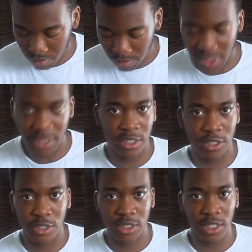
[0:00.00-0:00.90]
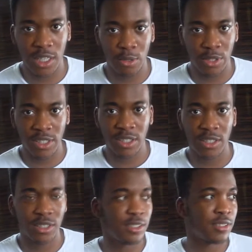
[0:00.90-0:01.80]
blending it to see how it is.
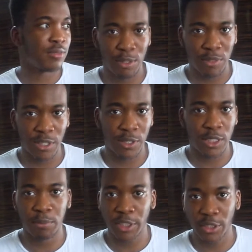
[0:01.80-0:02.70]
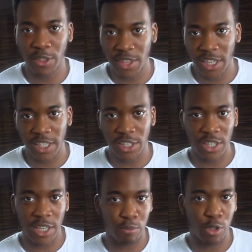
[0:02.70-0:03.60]
If it's a bit too thick, then you could
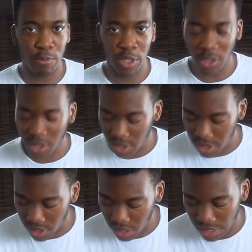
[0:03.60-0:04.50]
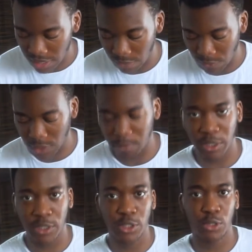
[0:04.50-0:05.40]
add more milk, and if it's a
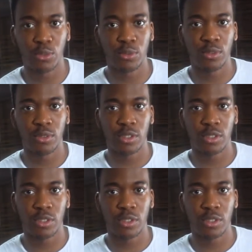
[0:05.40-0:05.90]
bit too